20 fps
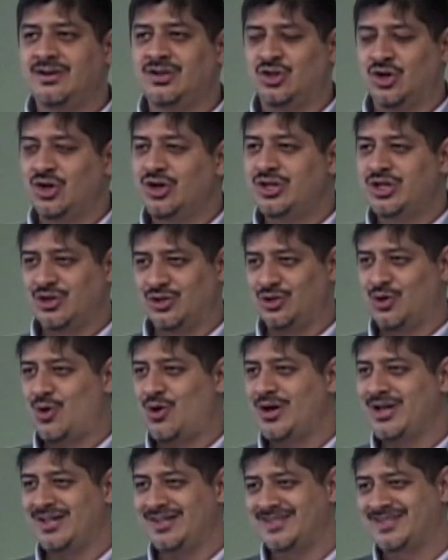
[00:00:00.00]
gird your
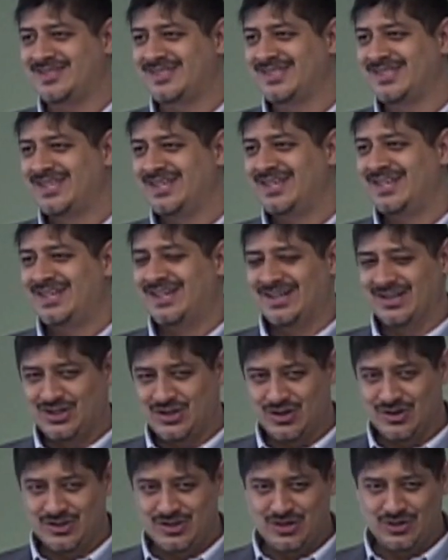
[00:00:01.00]
loins.
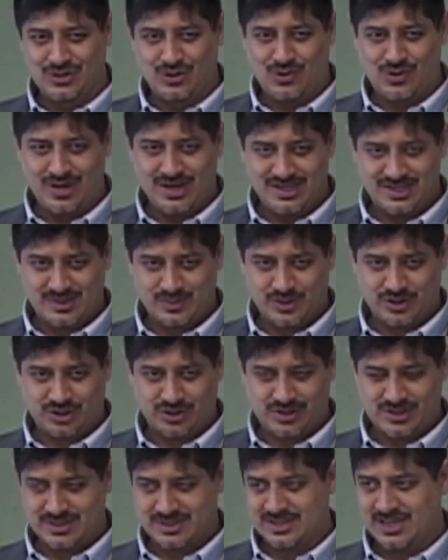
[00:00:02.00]
Gird your loins, which
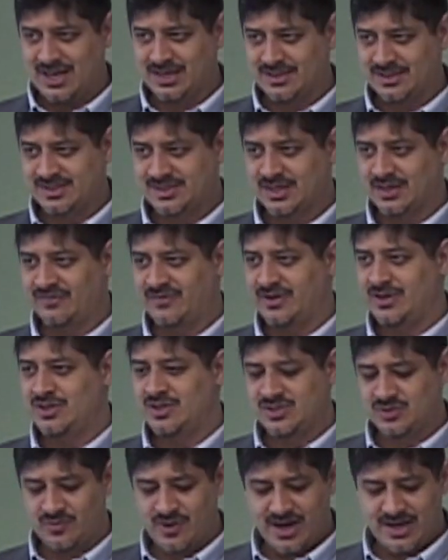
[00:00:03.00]
is like a servant
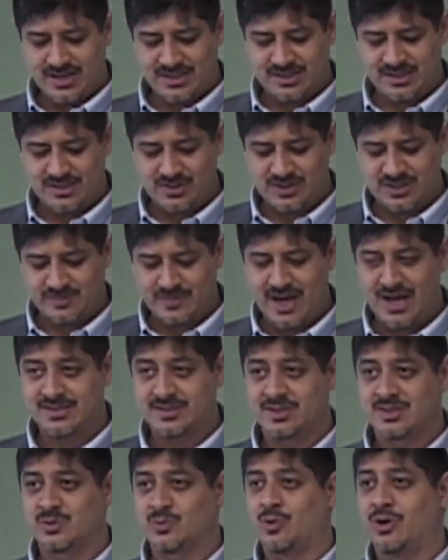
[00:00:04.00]
who's ready to do his
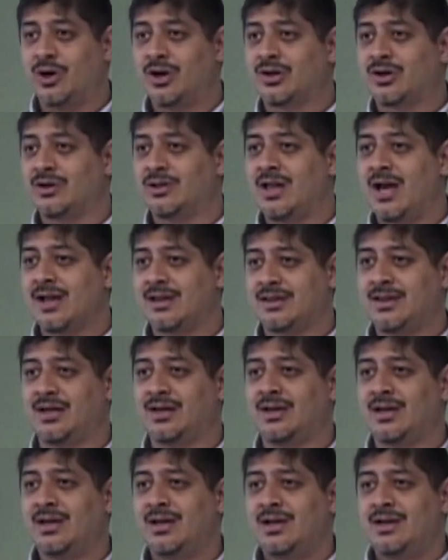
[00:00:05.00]
master's work, or like
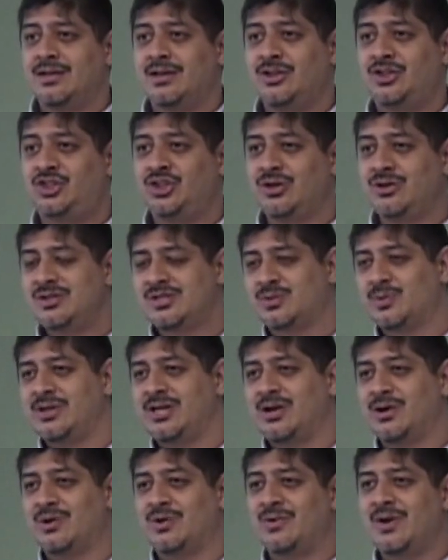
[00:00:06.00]
the, the Jews when
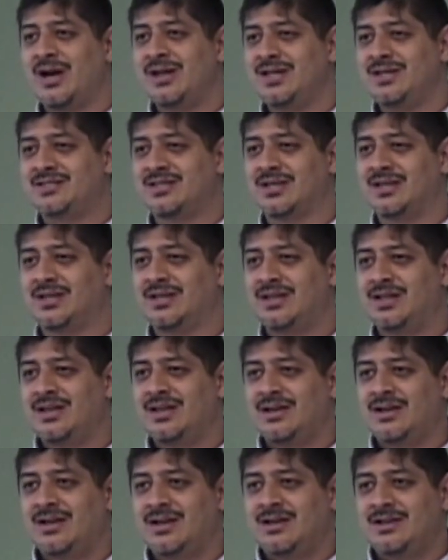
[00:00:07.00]
they were ready to
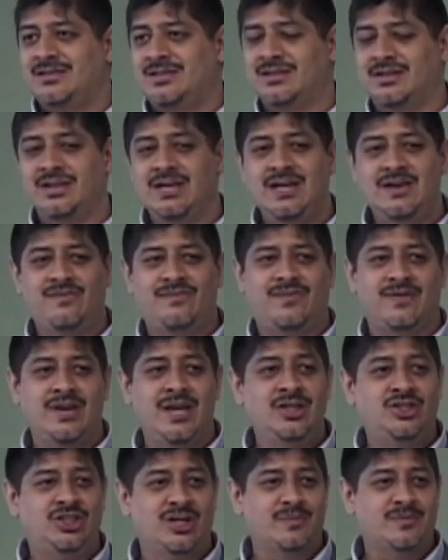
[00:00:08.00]
to leave
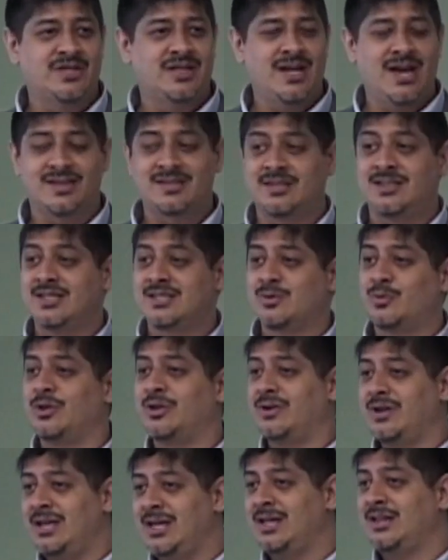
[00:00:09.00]
Egypt in Exodus when
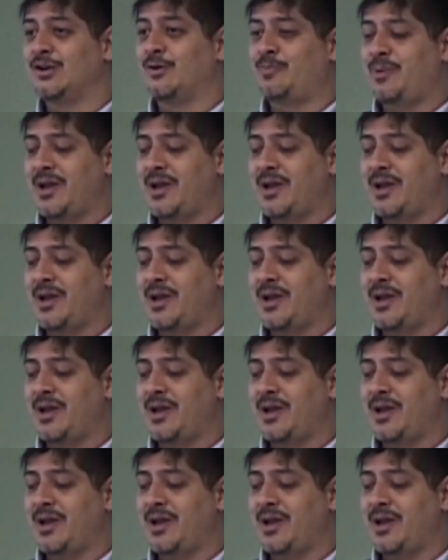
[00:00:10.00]
they're eating their